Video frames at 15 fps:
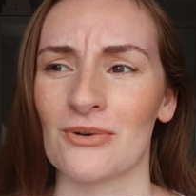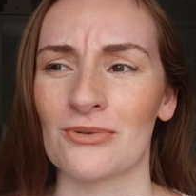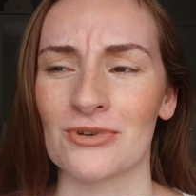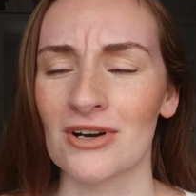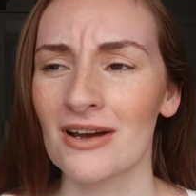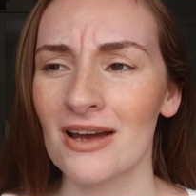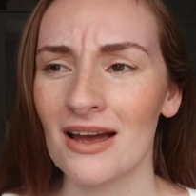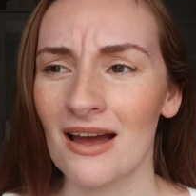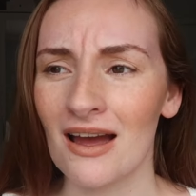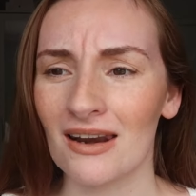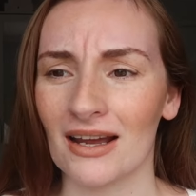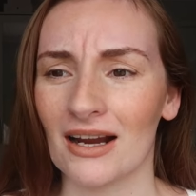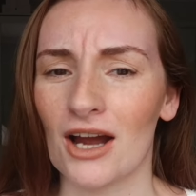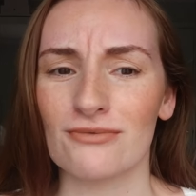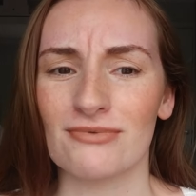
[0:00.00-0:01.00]
on.
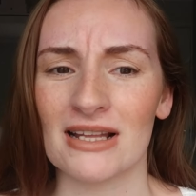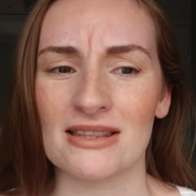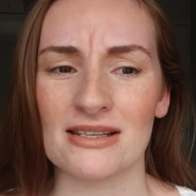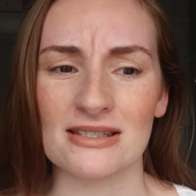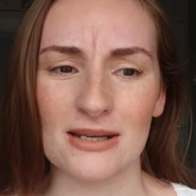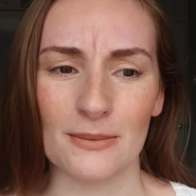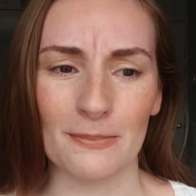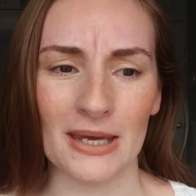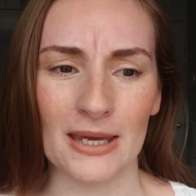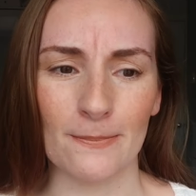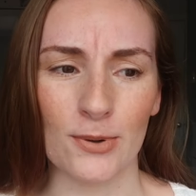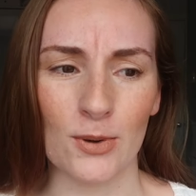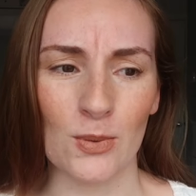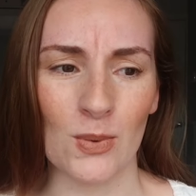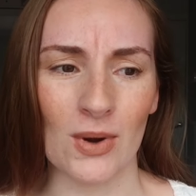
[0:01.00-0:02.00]
Like I'd read that some
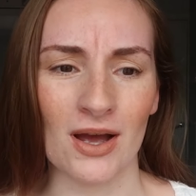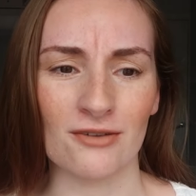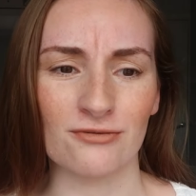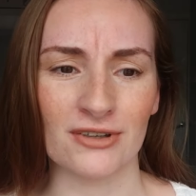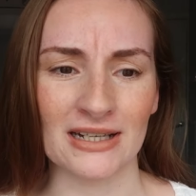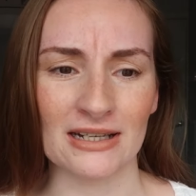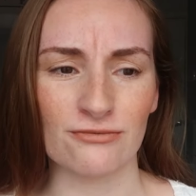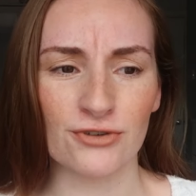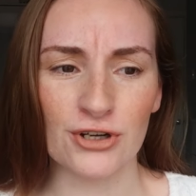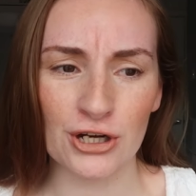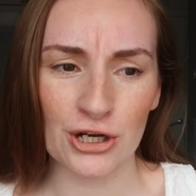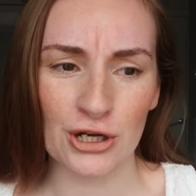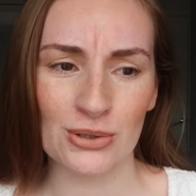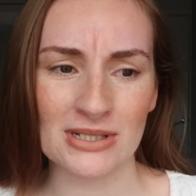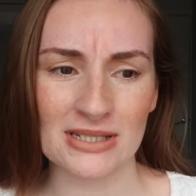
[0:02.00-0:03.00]
people were really
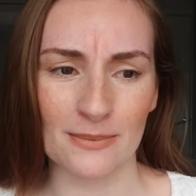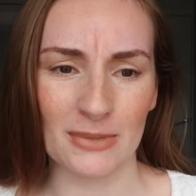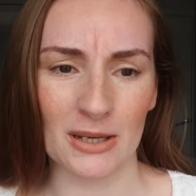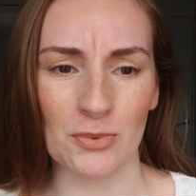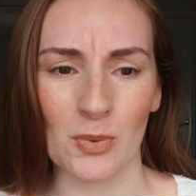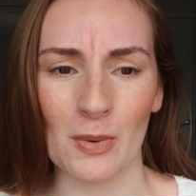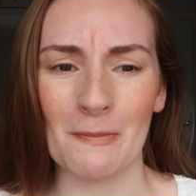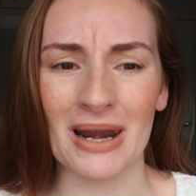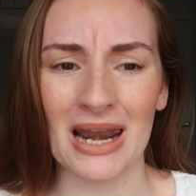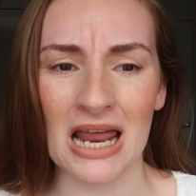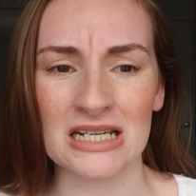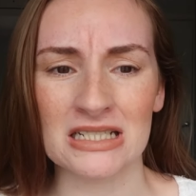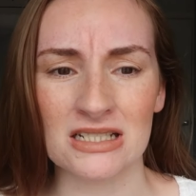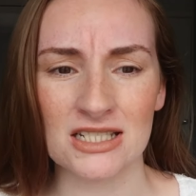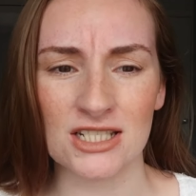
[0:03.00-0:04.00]
rude, some people were
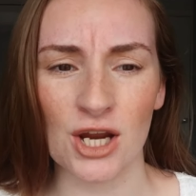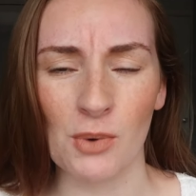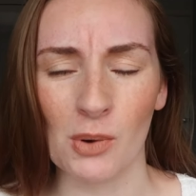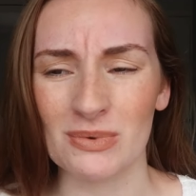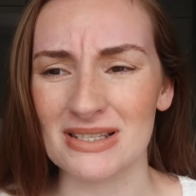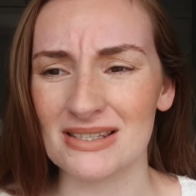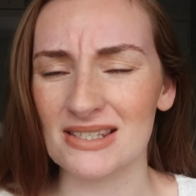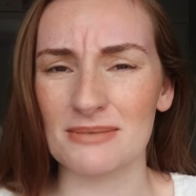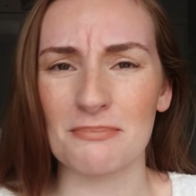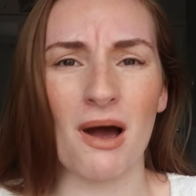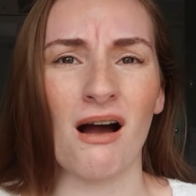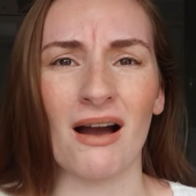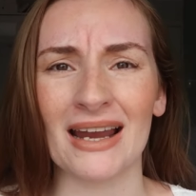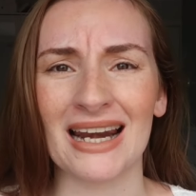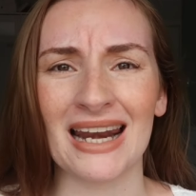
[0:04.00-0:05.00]
blunt, no one was
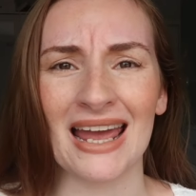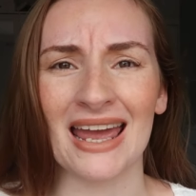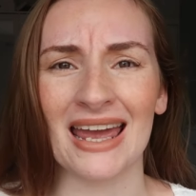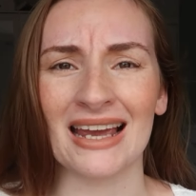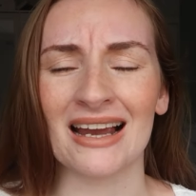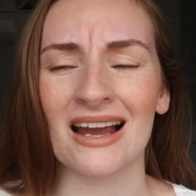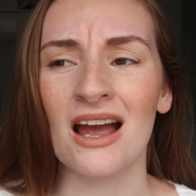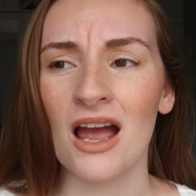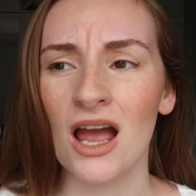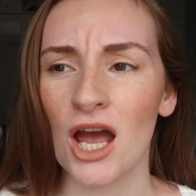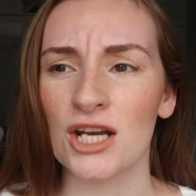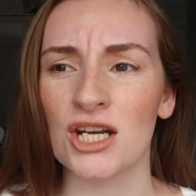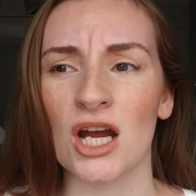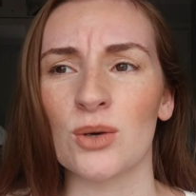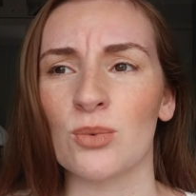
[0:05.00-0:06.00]
smiling,
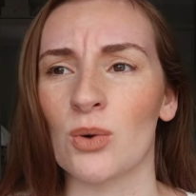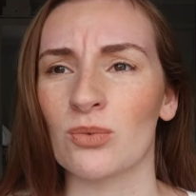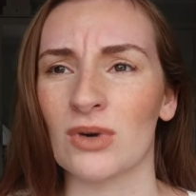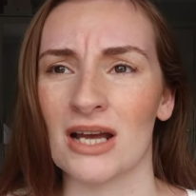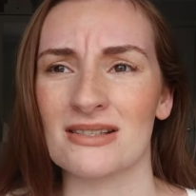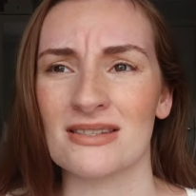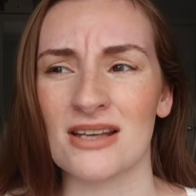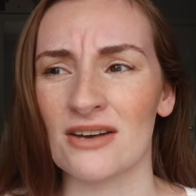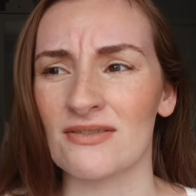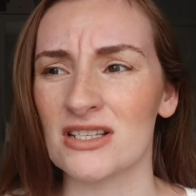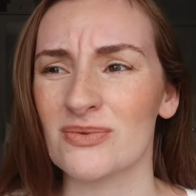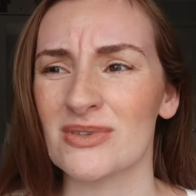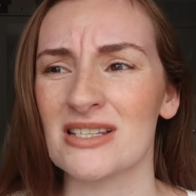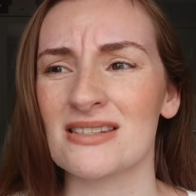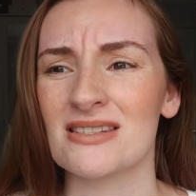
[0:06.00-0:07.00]
no one, like
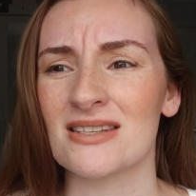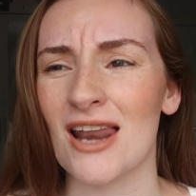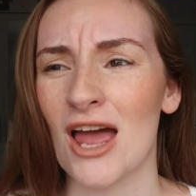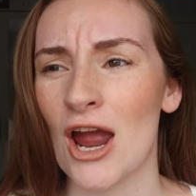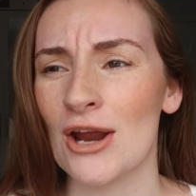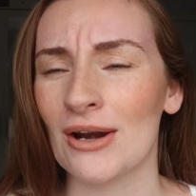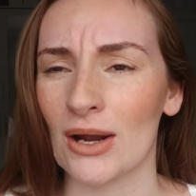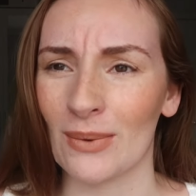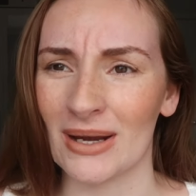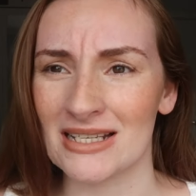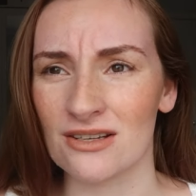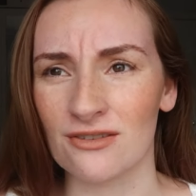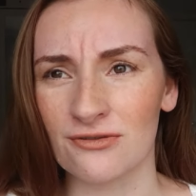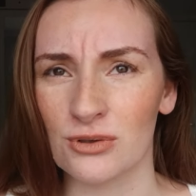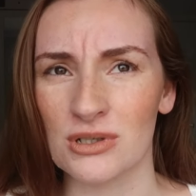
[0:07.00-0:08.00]
service was slow, like
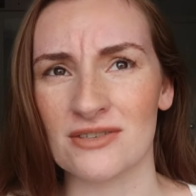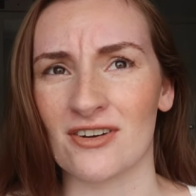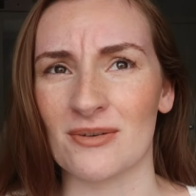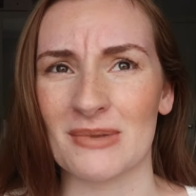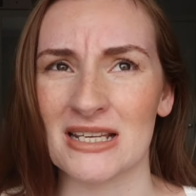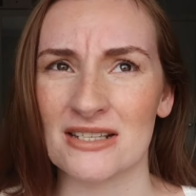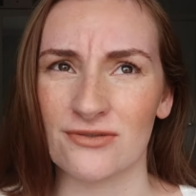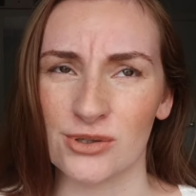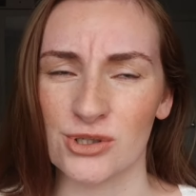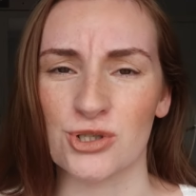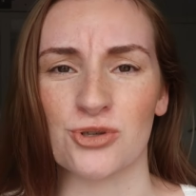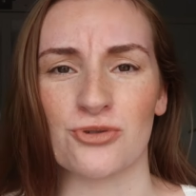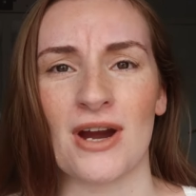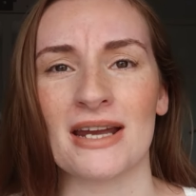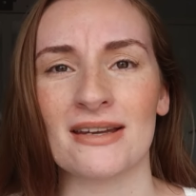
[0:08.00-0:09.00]
waiting 45 minutes for a
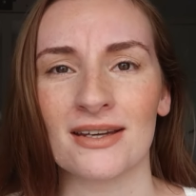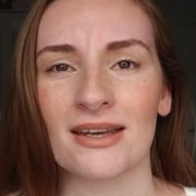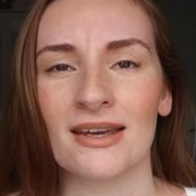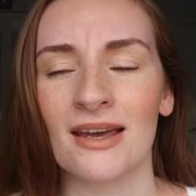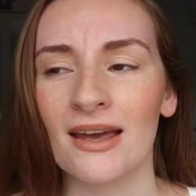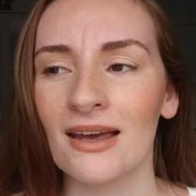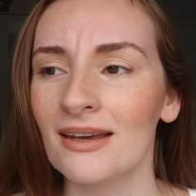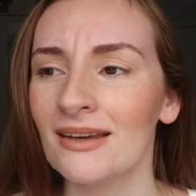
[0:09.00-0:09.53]
drink.